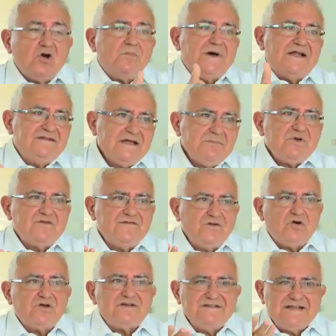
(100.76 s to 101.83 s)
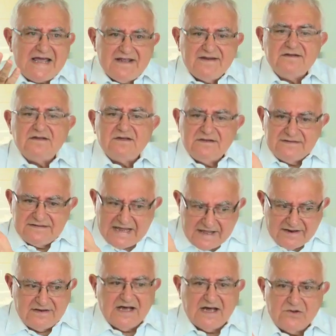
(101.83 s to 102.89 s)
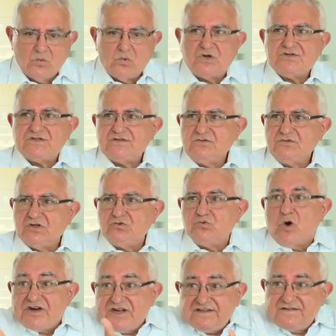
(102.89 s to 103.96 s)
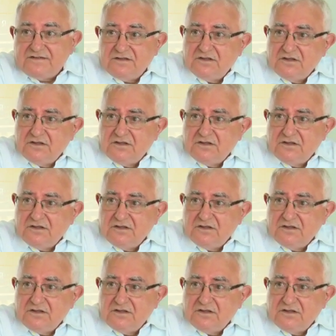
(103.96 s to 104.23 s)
No, but before then I was not worried.